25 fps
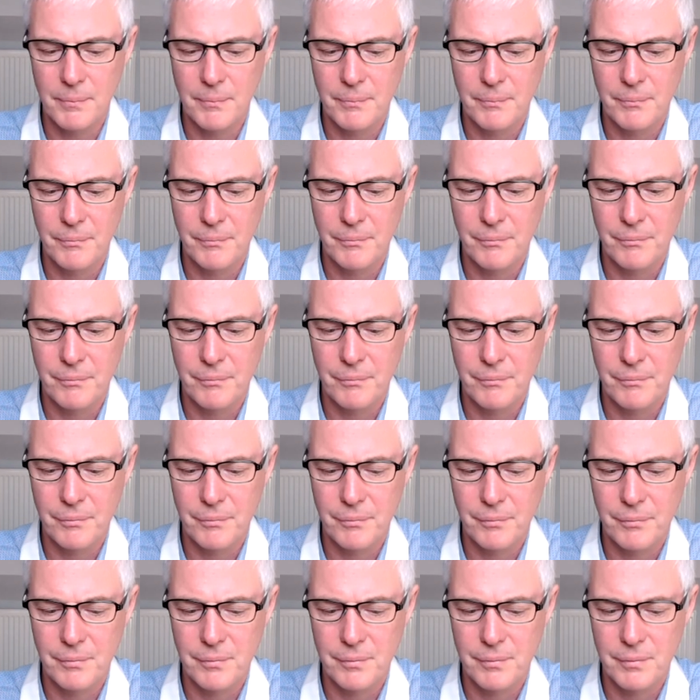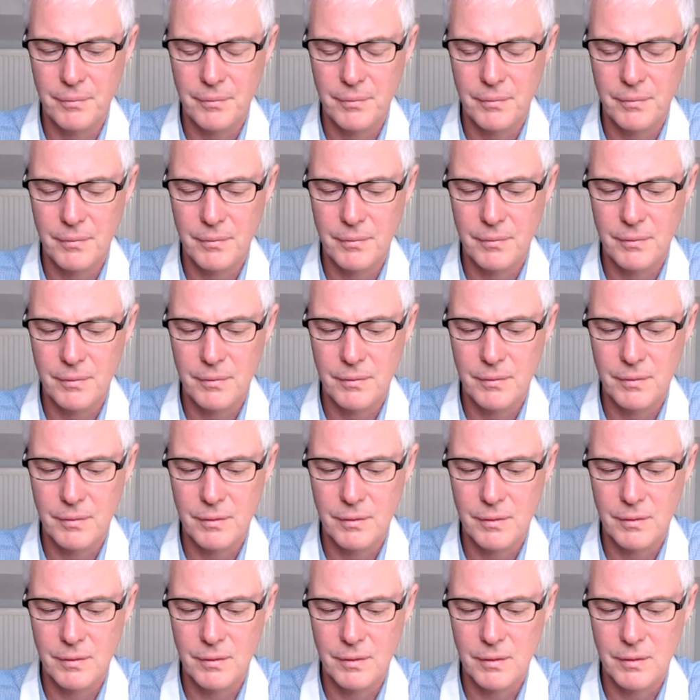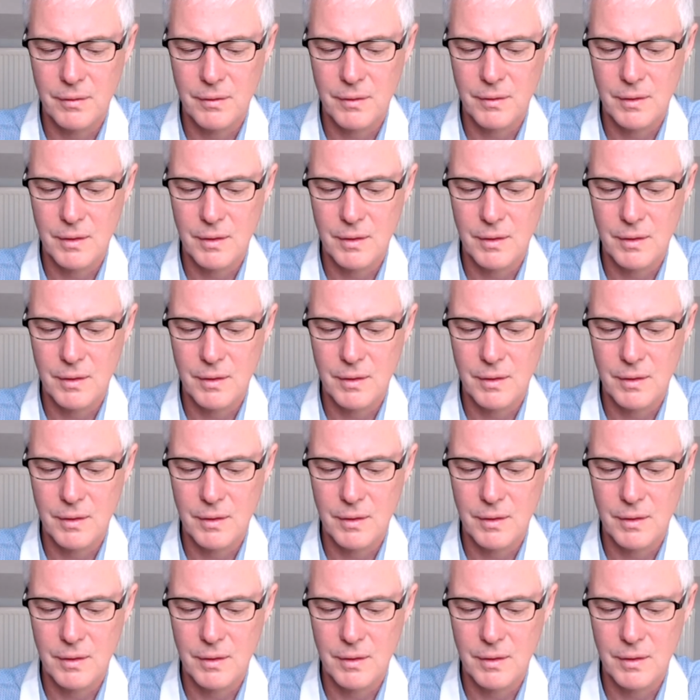Nobody speaks.